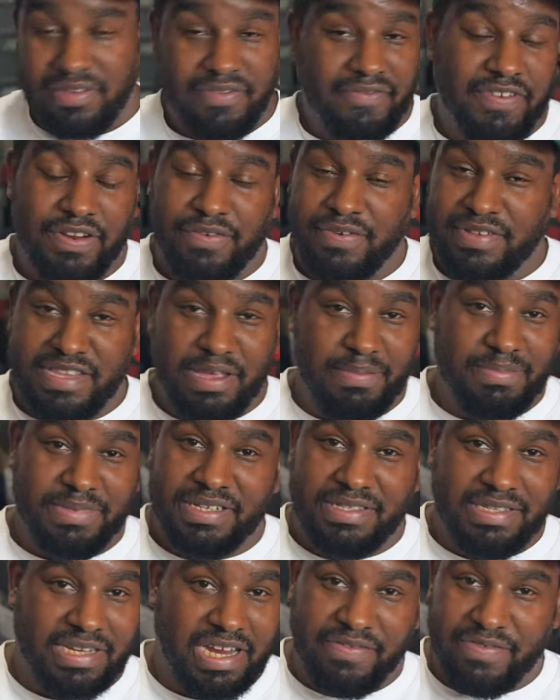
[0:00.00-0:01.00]
Very
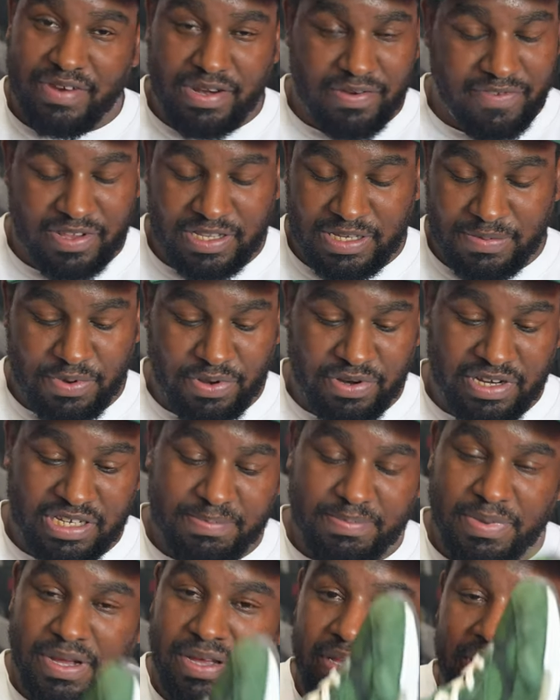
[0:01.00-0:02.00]
tempting to get rid of it to be
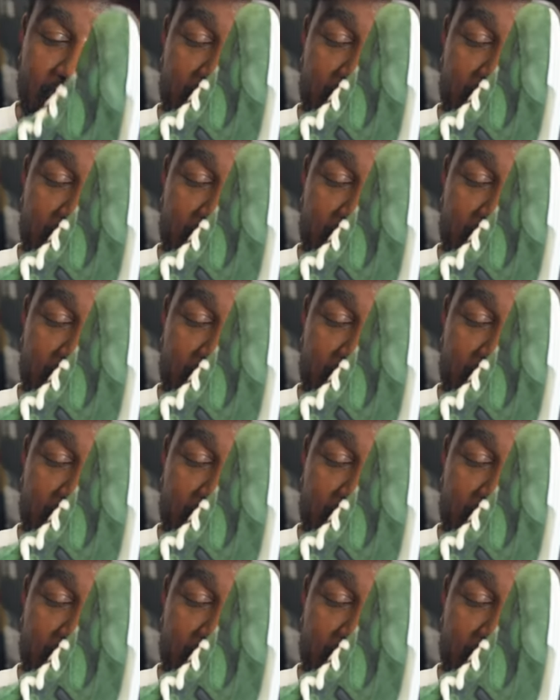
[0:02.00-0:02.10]
honest, but